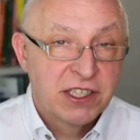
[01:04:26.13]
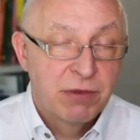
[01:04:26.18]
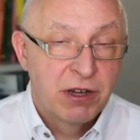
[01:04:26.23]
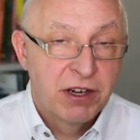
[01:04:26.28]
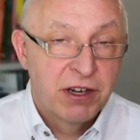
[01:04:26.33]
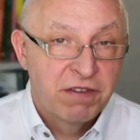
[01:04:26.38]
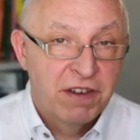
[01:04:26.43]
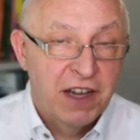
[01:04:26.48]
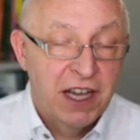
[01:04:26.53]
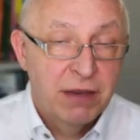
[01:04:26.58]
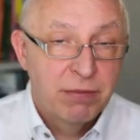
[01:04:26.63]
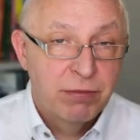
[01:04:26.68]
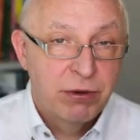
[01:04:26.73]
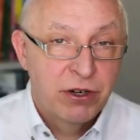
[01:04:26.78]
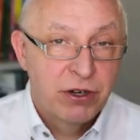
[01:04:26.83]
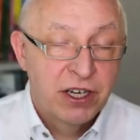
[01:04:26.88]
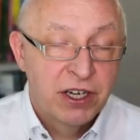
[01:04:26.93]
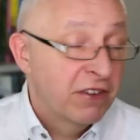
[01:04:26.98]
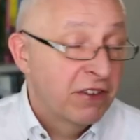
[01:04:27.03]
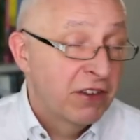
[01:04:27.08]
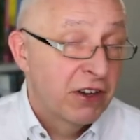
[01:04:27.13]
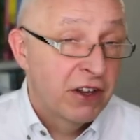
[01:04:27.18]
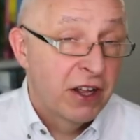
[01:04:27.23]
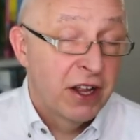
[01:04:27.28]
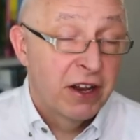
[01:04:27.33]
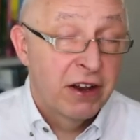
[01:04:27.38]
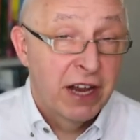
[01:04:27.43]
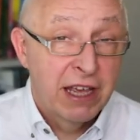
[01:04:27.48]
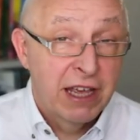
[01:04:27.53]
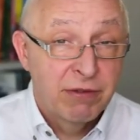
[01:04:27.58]
modifying pointers, not
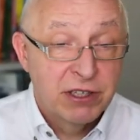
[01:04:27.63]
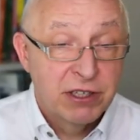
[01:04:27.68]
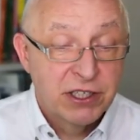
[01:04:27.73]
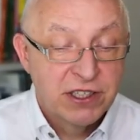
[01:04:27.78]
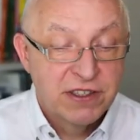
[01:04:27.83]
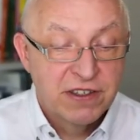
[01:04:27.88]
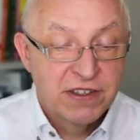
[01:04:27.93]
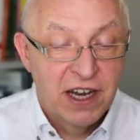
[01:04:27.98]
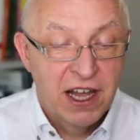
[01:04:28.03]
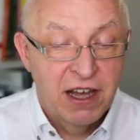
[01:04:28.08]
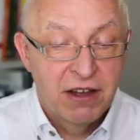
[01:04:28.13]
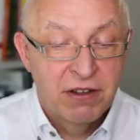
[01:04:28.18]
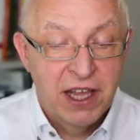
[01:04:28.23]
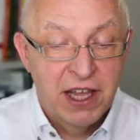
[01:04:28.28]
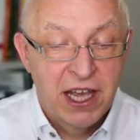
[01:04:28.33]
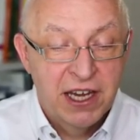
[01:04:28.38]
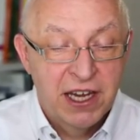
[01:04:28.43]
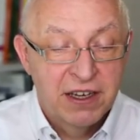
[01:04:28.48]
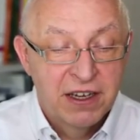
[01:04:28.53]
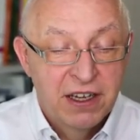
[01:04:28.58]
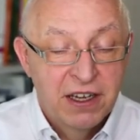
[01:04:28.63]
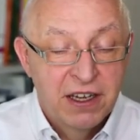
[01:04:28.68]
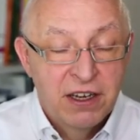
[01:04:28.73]
all languages allow that.